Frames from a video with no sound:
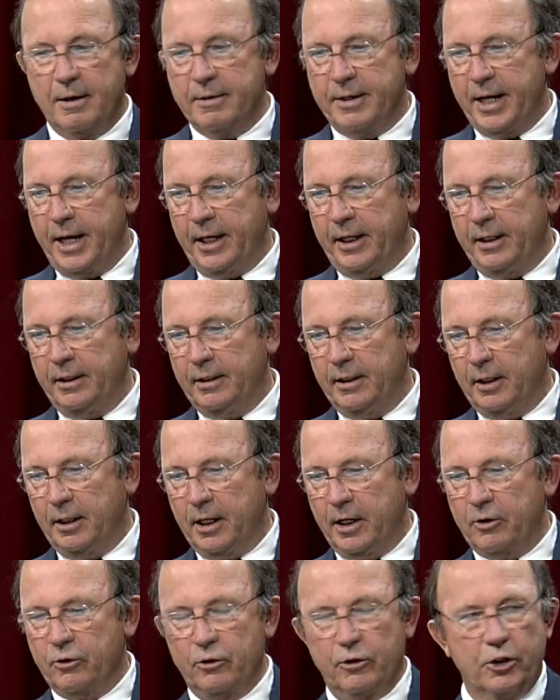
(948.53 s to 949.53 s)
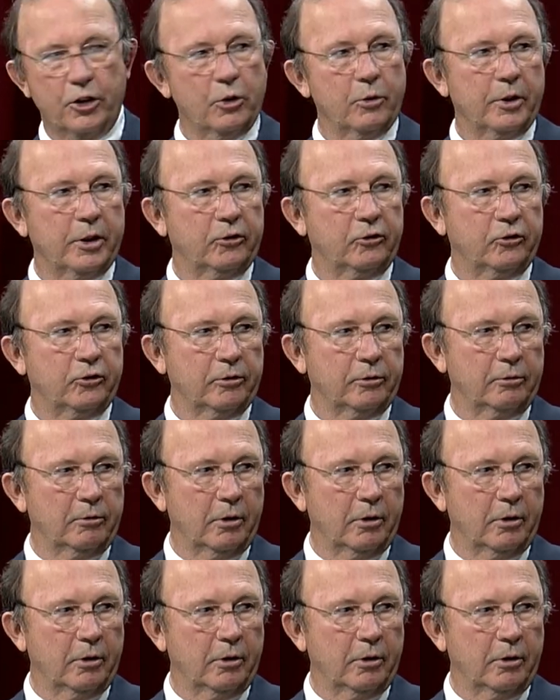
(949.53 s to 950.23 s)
taking 100 units,